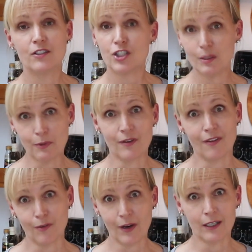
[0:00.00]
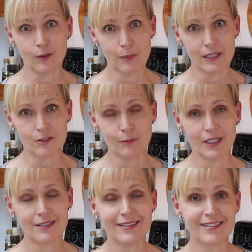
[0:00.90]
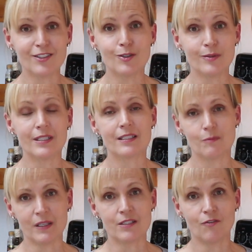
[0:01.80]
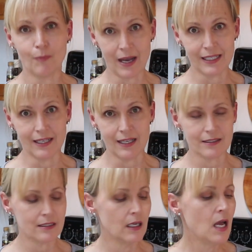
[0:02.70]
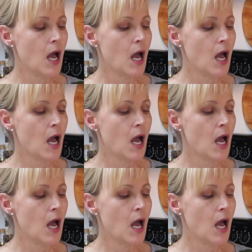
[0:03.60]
cheaper than the regular pesto because it doesn't use the expensive pine nuts.